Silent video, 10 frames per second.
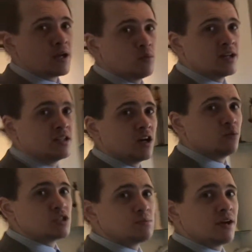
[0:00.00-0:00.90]
window,
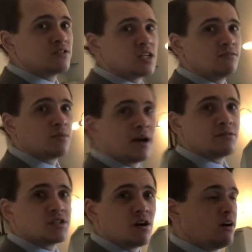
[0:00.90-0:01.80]
which you may have seen from
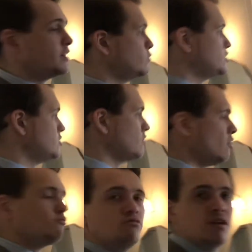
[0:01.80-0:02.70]
outside, which is a
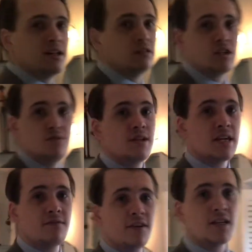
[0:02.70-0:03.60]
real unique
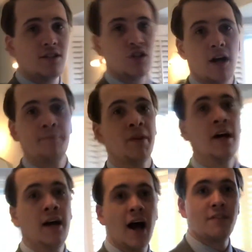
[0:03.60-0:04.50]
feature.
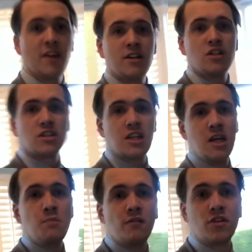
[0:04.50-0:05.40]
And then just to
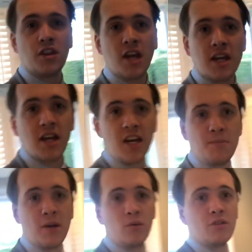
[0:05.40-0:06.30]
keep everything in
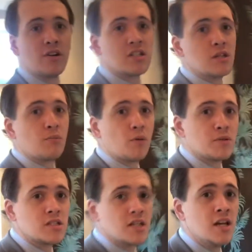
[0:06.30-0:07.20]
keeping with the rest of the
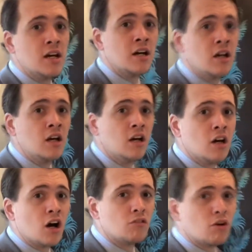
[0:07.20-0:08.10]
property,
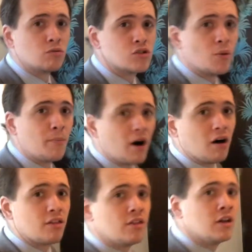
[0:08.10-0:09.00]
a roll top
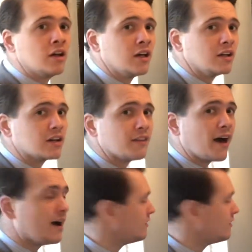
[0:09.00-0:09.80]
bath. Look at that,